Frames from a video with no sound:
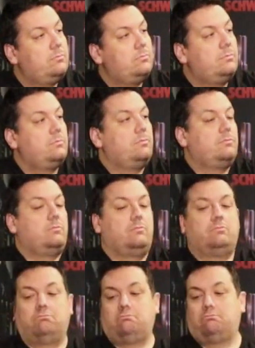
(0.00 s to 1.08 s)

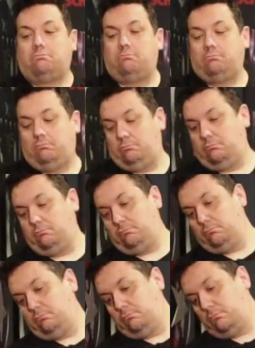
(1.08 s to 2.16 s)

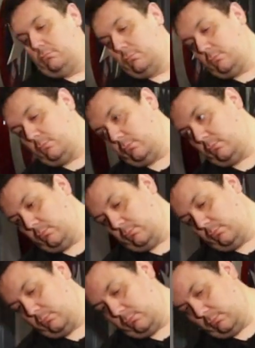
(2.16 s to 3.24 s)

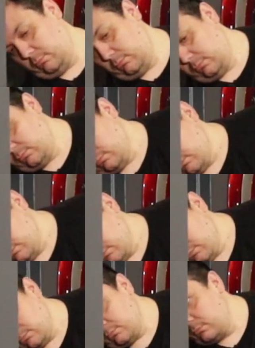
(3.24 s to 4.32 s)

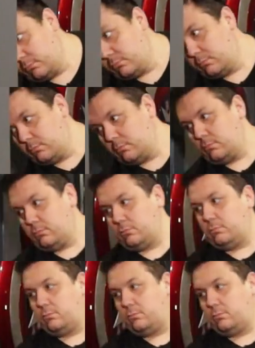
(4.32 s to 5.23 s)
(not speaking)